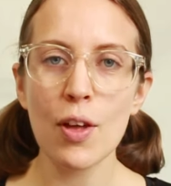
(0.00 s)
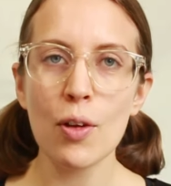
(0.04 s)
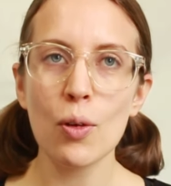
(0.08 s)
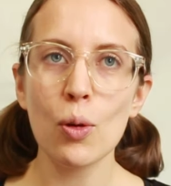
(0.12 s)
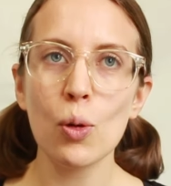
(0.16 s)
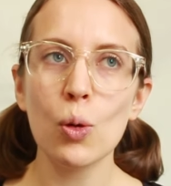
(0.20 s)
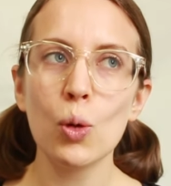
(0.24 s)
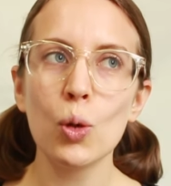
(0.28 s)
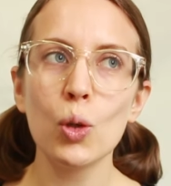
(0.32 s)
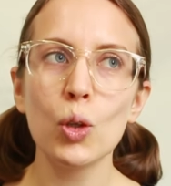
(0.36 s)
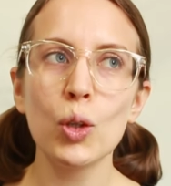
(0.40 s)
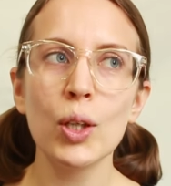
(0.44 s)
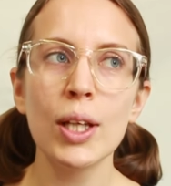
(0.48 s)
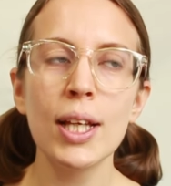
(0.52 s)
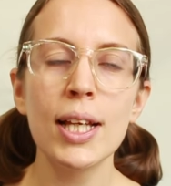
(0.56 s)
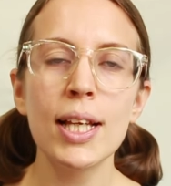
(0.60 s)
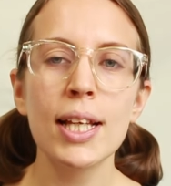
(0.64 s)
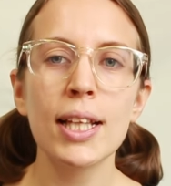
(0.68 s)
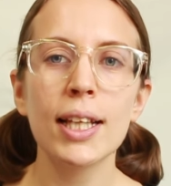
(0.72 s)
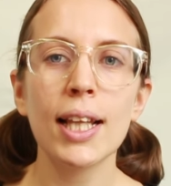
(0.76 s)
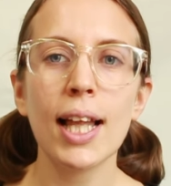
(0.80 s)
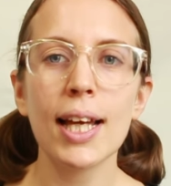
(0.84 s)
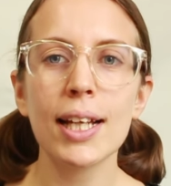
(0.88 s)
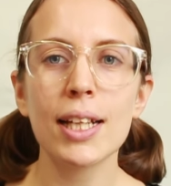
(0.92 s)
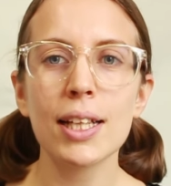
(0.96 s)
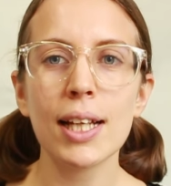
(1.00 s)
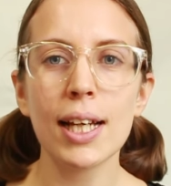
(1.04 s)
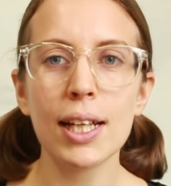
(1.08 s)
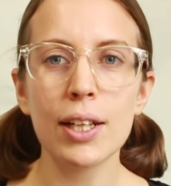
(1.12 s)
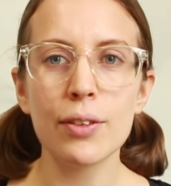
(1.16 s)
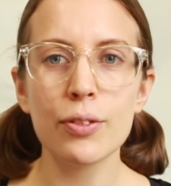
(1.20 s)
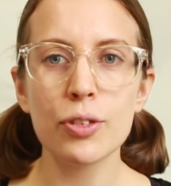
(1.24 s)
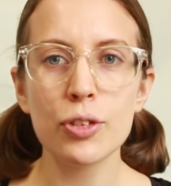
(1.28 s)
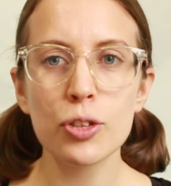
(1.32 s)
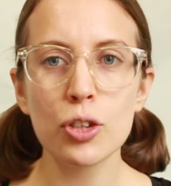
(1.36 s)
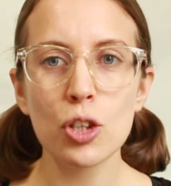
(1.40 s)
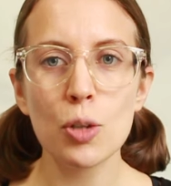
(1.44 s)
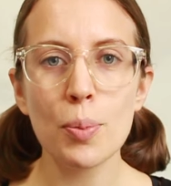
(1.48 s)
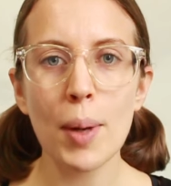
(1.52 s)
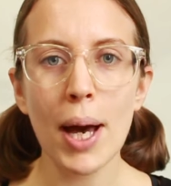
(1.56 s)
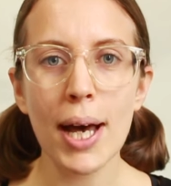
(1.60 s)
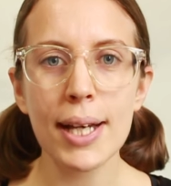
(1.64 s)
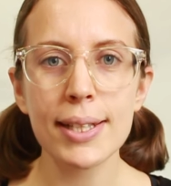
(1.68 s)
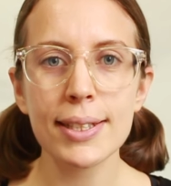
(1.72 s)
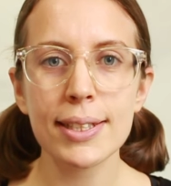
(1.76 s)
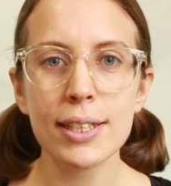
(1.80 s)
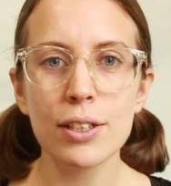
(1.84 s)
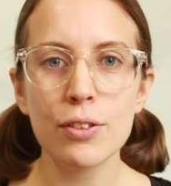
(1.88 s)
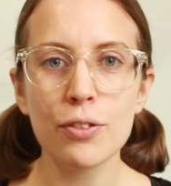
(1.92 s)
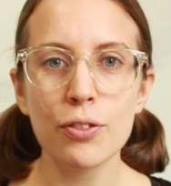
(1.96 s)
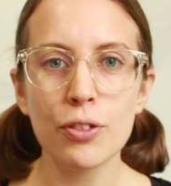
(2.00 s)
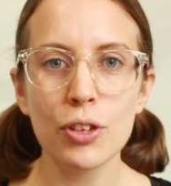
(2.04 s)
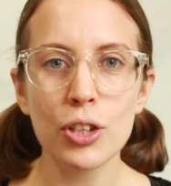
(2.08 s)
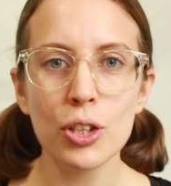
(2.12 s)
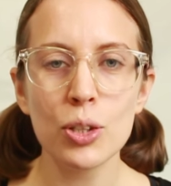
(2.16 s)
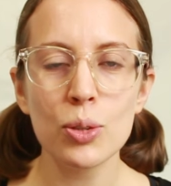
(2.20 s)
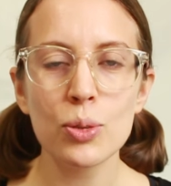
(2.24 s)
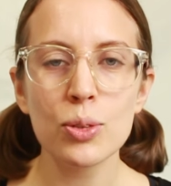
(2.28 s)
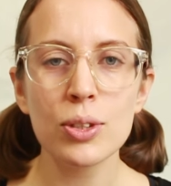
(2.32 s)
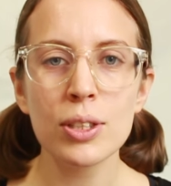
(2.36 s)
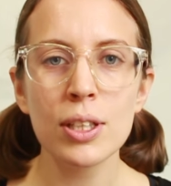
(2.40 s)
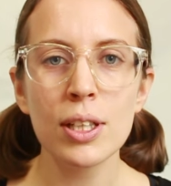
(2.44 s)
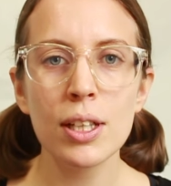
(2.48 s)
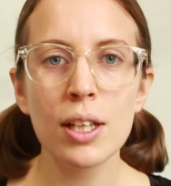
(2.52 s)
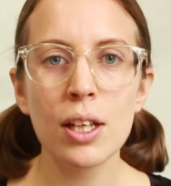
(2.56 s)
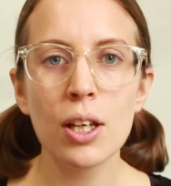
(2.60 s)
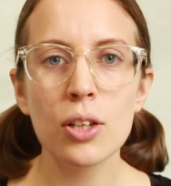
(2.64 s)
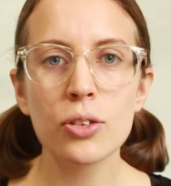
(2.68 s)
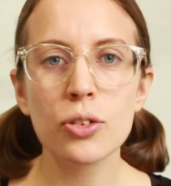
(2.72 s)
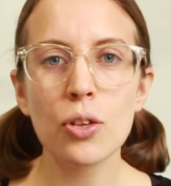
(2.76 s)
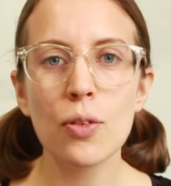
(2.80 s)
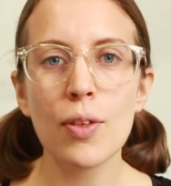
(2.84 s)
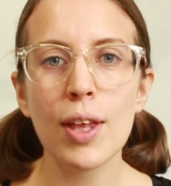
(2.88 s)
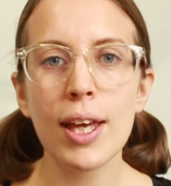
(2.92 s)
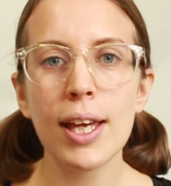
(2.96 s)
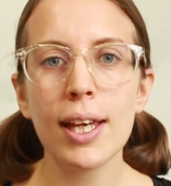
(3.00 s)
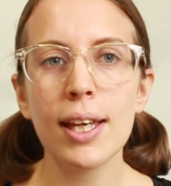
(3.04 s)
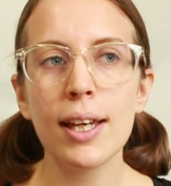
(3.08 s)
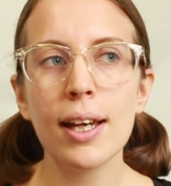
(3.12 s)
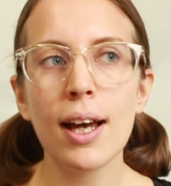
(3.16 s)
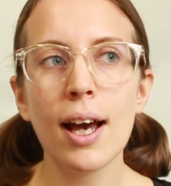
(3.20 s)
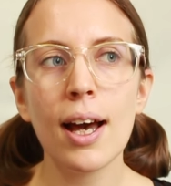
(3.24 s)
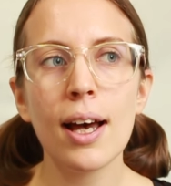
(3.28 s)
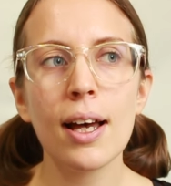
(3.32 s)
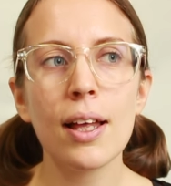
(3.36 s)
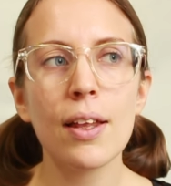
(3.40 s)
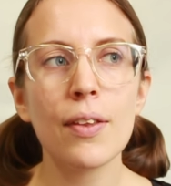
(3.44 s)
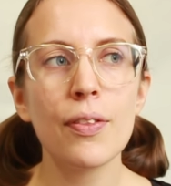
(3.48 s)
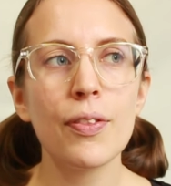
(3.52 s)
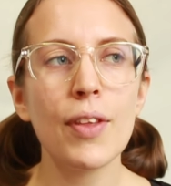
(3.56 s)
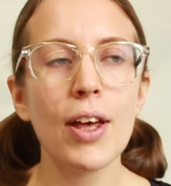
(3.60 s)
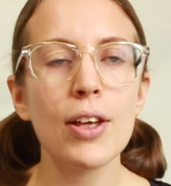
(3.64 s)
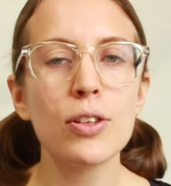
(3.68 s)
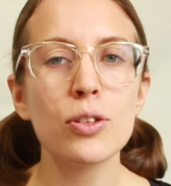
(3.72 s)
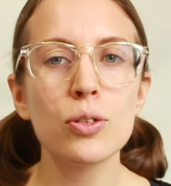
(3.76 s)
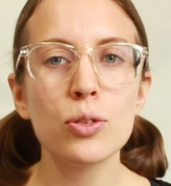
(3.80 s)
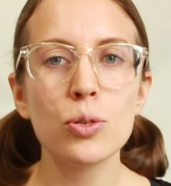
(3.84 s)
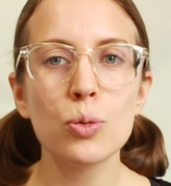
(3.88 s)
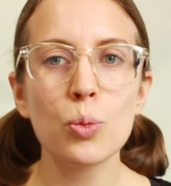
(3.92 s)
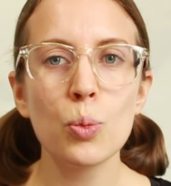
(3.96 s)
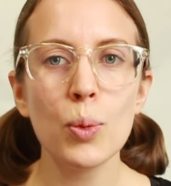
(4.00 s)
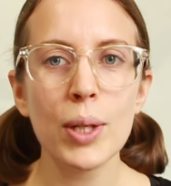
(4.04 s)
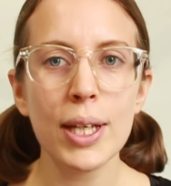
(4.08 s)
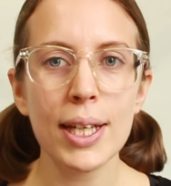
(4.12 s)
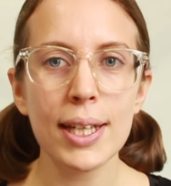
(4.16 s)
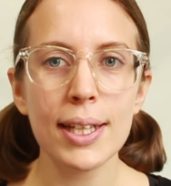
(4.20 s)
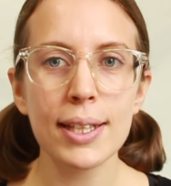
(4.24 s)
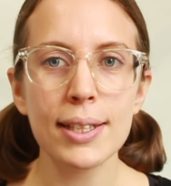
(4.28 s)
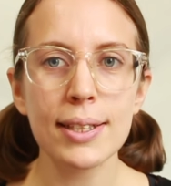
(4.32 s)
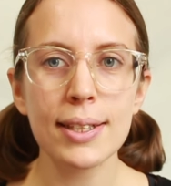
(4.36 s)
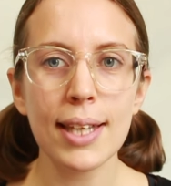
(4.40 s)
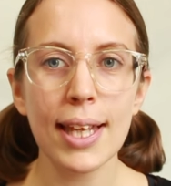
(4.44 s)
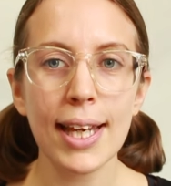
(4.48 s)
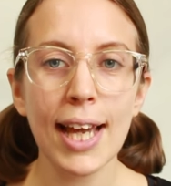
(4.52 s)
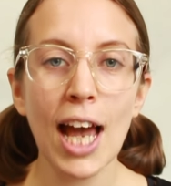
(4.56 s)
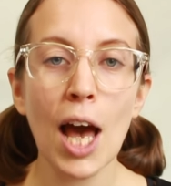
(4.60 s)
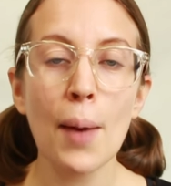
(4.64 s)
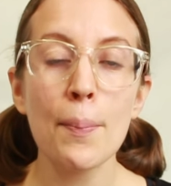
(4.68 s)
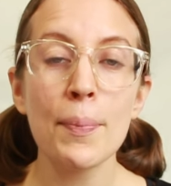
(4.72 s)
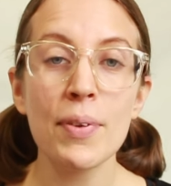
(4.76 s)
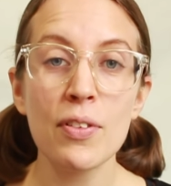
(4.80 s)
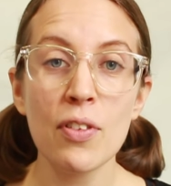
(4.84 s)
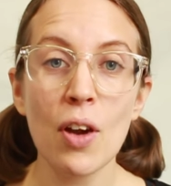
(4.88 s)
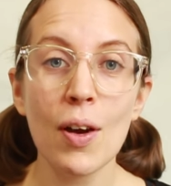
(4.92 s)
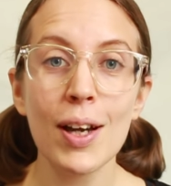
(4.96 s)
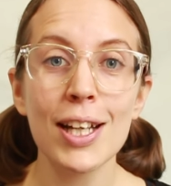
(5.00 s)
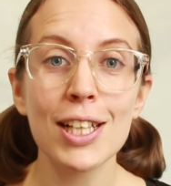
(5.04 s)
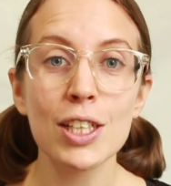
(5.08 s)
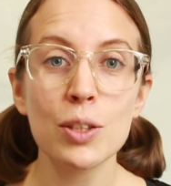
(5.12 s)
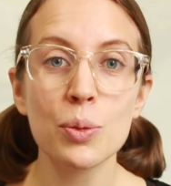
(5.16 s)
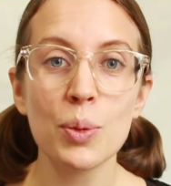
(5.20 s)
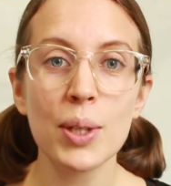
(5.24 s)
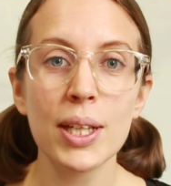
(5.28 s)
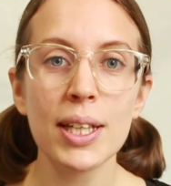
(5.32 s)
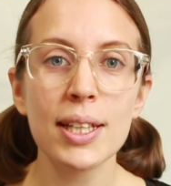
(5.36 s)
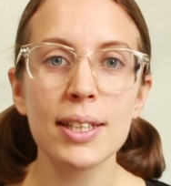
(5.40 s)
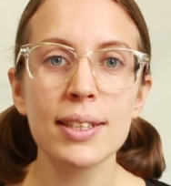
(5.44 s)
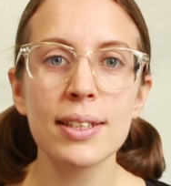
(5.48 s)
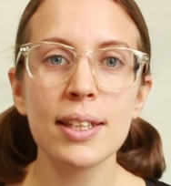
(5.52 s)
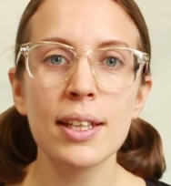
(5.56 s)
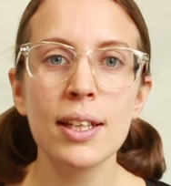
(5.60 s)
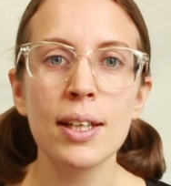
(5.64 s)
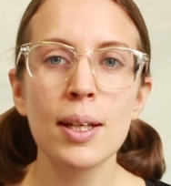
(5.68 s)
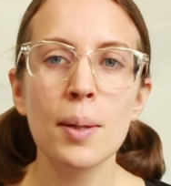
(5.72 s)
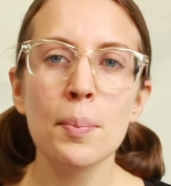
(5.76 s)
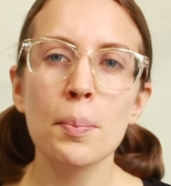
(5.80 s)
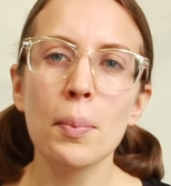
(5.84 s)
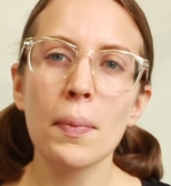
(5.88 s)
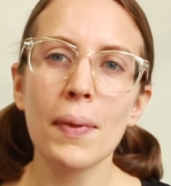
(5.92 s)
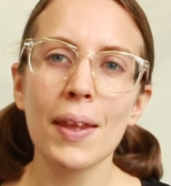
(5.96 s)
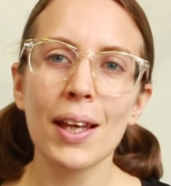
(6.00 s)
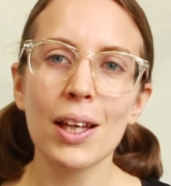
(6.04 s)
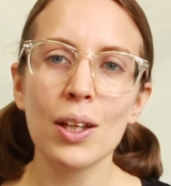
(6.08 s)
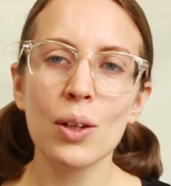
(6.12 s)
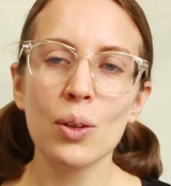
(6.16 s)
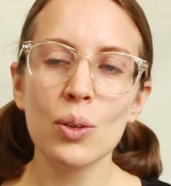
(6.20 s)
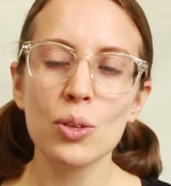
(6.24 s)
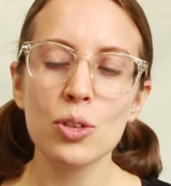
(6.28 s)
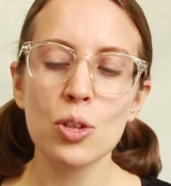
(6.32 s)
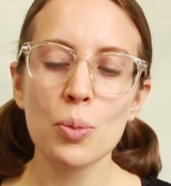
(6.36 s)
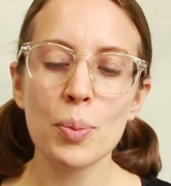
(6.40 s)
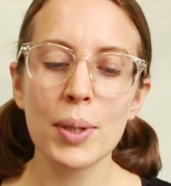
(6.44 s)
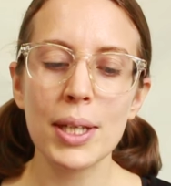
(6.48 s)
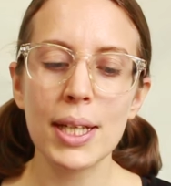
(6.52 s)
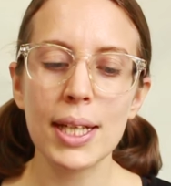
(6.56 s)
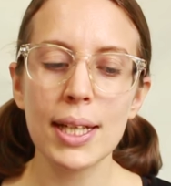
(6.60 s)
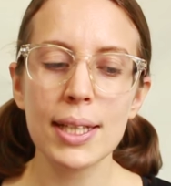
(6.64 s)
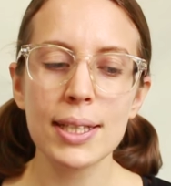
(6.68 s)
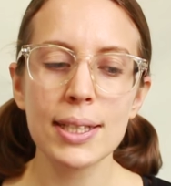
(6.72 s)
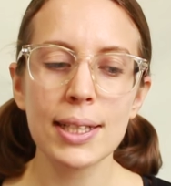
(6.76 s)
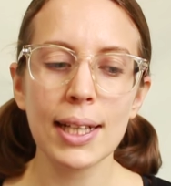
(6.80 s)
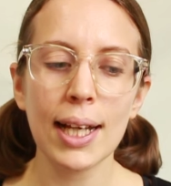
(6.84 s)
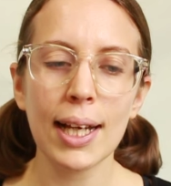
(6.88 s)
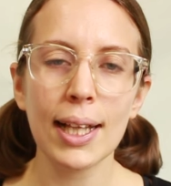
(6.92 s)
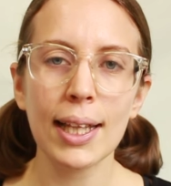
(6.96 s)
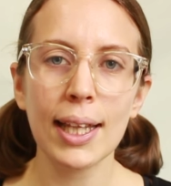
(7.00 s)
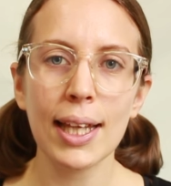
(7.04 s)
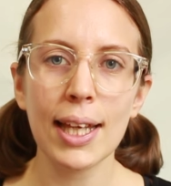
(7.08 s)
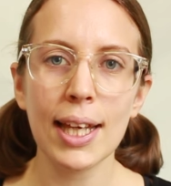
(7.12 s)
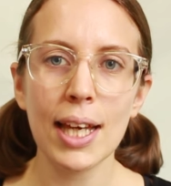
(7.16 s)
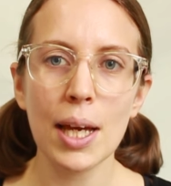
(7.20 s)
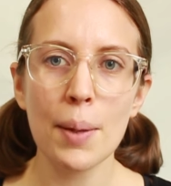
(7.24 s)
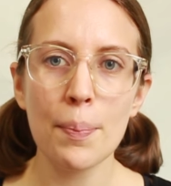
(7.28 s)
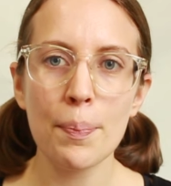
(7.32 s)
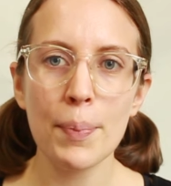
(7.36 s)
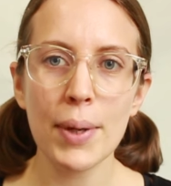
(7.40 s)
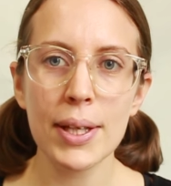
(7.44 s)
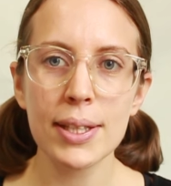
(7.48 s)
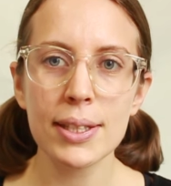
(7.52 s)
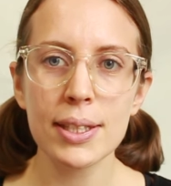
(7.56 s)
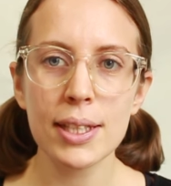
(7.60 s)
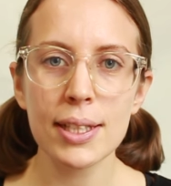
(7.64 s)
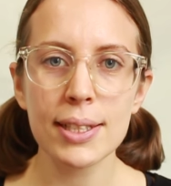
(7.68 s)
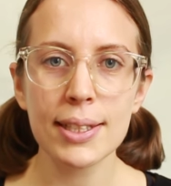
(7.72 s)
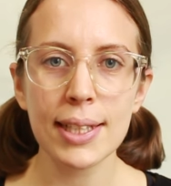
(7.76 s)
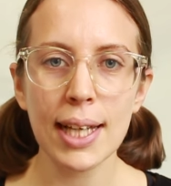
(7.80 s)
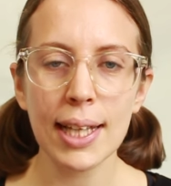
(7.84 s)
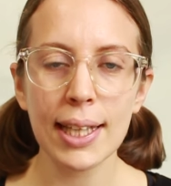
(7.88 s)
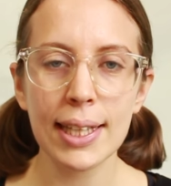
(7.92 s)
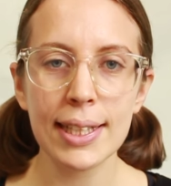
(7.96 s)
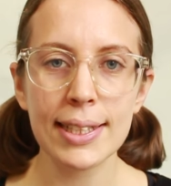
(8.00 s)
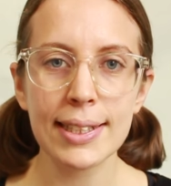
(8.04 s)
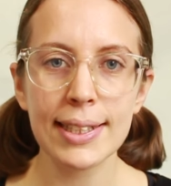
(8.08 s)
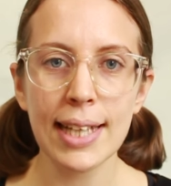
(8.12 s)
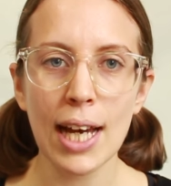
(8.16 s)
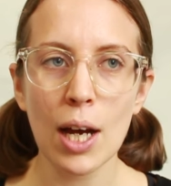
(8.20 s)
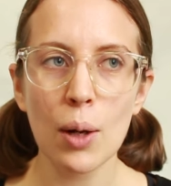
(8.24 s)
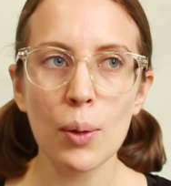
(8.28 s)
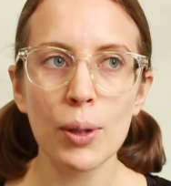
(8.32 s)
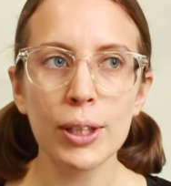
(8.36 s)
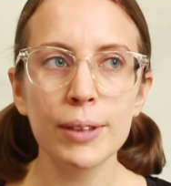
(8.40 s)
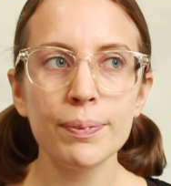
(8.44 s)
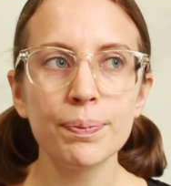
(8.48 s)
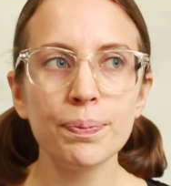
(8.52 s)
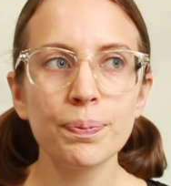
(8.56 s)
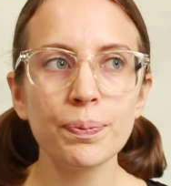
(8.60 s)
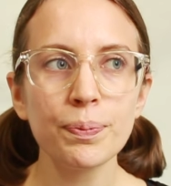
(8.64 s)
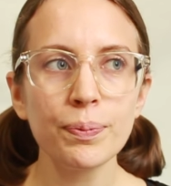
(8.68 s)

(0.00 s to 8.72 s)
they're all like kind of sub-acid fruit, so they're sweet, they can be very sweet, but they can also be slightly bitter, slightly sour.